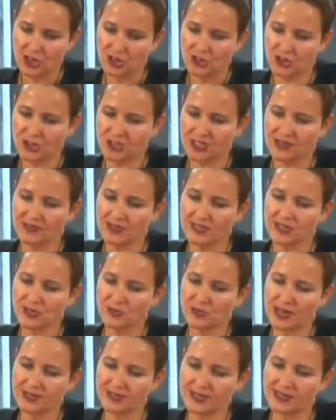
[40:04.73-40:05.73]
should give us
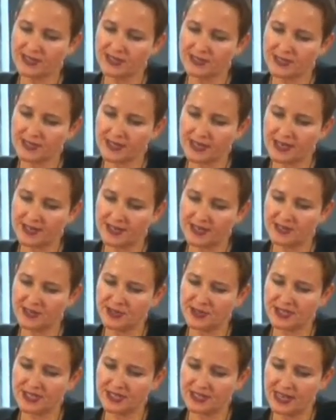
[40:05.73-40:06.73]
greater insight
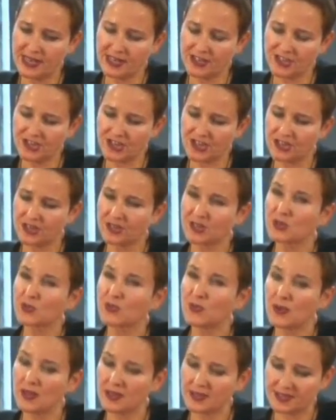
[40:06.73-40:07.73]
into the nature and
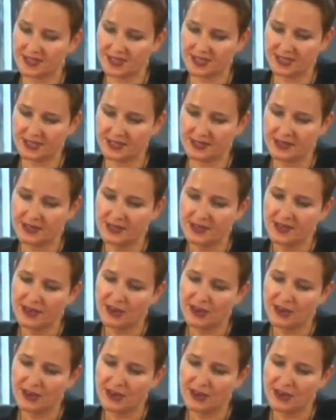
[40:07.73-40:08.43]
quality